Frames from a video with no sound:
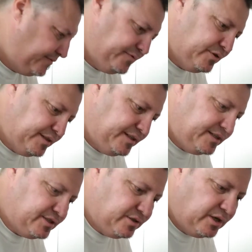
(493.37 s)
for the
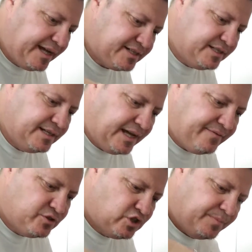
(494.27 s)
dish. Well, actually I
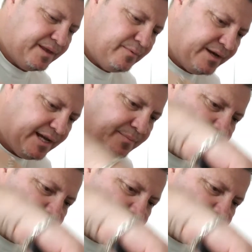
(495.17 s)
haven't chopped that one up.